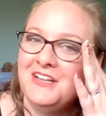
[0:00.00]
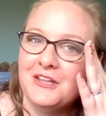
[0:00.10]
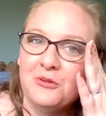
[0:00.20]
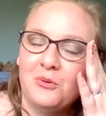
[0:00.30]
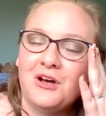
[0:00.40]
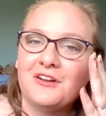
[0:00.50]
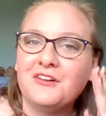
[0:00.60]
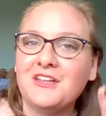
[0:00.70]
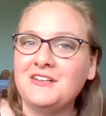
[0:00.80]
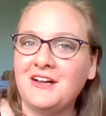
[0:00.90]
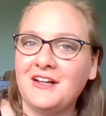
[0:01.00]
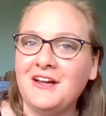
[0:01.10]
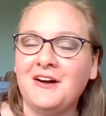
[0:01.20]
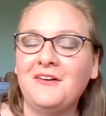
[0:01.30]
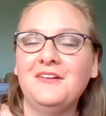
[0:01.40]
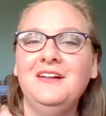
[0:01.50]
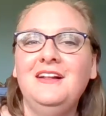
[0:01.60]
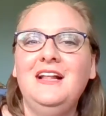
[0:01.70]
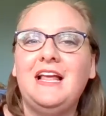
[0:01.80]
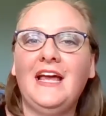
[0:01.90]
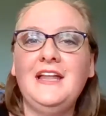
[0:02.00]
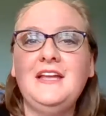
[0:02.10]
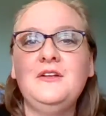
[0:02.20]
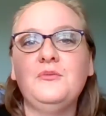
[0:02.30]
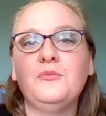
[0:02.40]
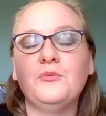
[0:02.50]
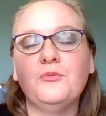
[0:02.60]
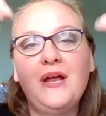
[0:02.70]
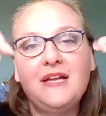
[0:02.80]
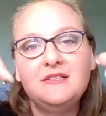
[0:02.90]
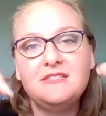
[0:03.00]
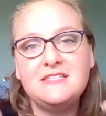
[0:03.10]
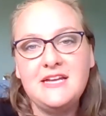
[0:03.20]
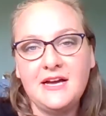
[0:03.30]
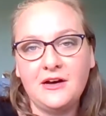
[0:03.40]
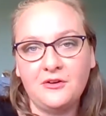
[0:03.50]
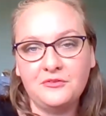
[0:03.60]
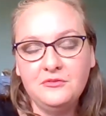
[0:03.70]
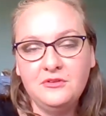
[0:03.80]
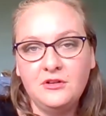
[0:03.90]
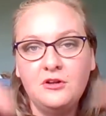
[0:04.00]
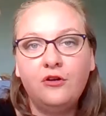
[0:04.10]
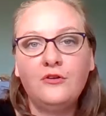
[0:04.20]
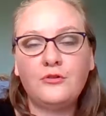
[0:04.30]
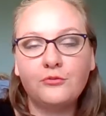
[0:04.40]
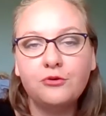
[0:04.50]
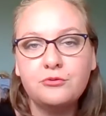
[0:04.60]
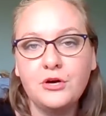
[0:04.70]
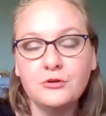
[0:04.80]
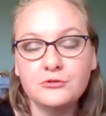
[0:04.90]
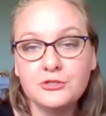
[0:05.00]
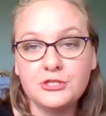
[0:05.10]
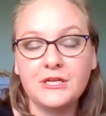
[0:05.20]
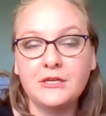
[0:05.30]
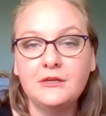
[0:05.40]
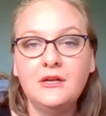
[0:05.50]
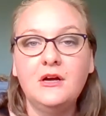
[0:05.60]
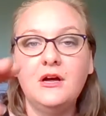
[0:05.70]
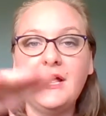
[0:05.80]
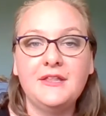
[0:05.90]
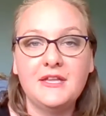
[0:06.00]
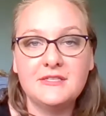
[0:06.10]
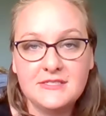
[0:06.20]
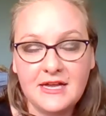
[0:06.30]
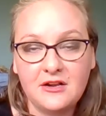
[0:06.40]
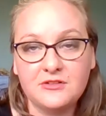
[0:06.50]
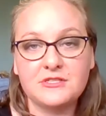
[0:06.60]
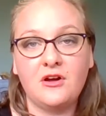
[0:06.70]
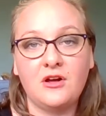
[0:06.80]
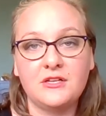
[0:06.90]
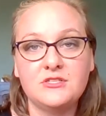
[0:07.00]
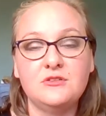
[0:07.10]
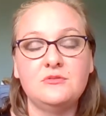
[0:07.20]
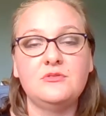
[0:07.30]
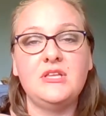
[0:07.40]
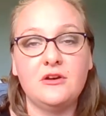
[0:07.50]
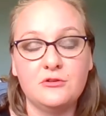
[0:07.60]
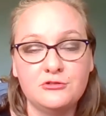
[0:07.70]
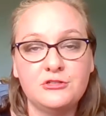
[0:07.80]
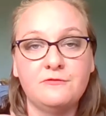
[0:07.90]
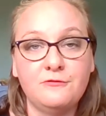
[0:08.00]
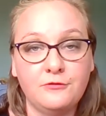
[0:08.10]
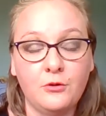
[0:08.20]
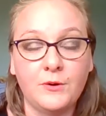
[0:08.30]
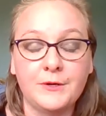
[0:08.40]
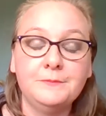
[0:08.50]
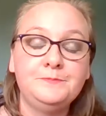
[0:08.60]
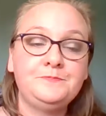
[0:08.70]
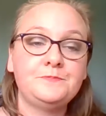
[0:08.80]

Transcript: in the water that die out, and it rains down through the ocean and then settles onto the ocean floor.